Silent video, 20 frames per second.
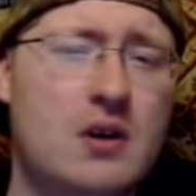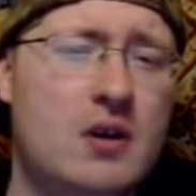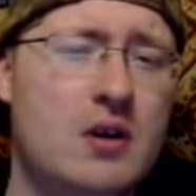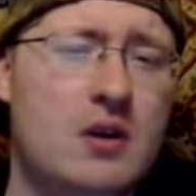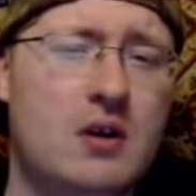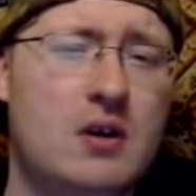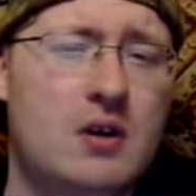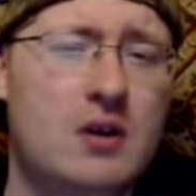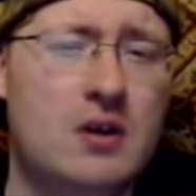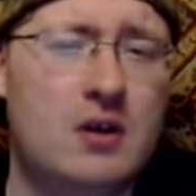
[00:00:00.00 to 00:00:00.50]

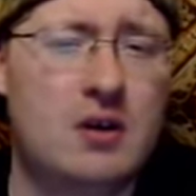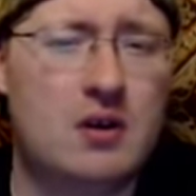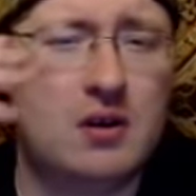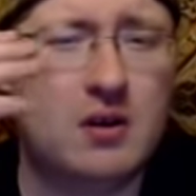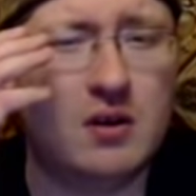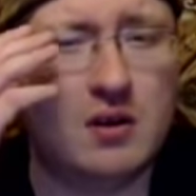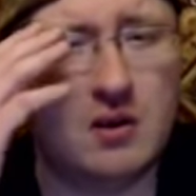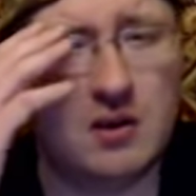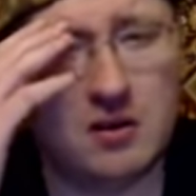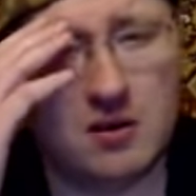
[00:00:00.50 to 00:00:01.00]

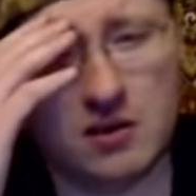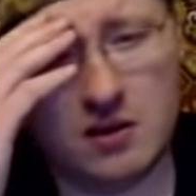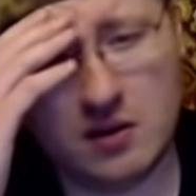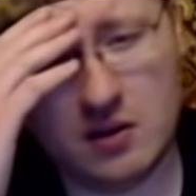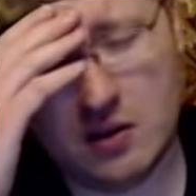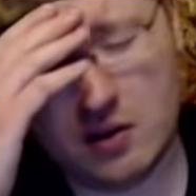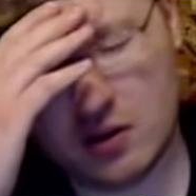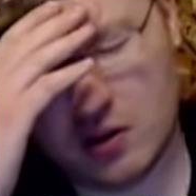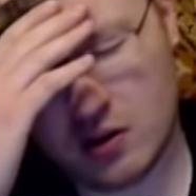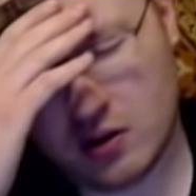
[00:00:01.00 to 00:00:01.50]

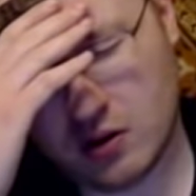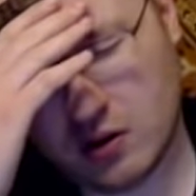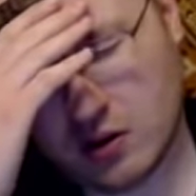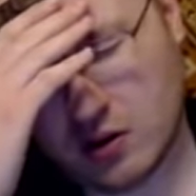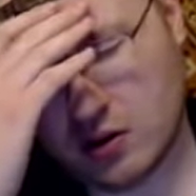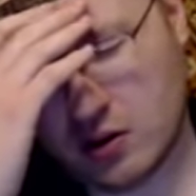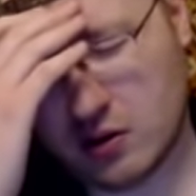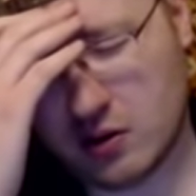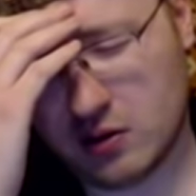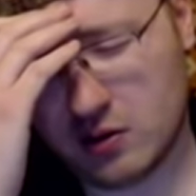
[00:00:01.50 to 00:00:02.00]
(no one is talking)